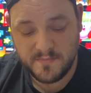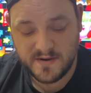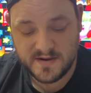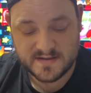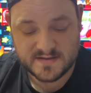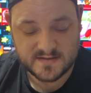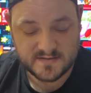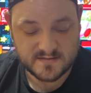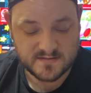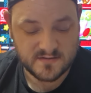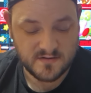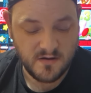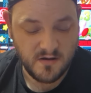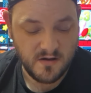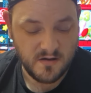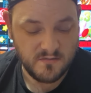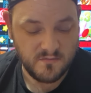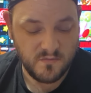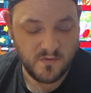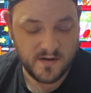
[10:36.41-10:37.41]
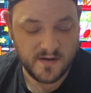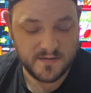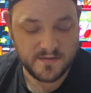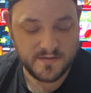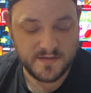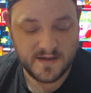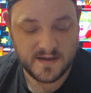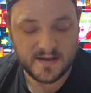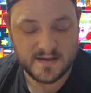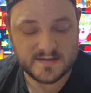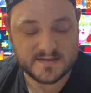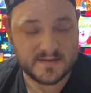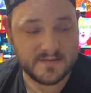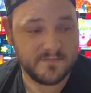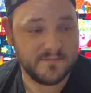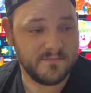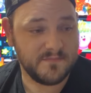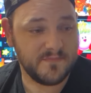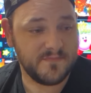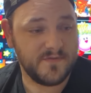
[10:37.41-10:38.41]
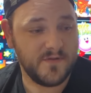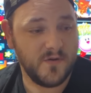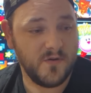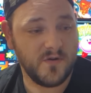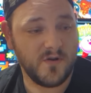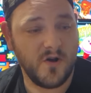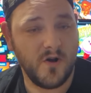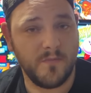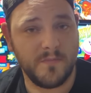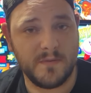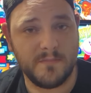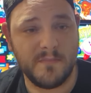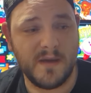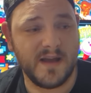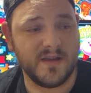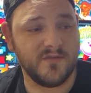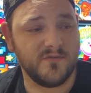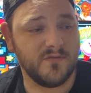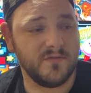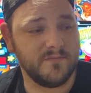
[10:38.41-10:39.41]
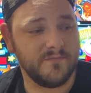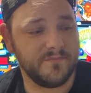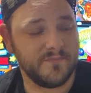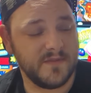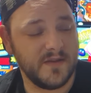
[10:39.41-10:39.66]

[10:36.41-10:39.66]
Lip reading: But it's got what I think is a photocopy manual.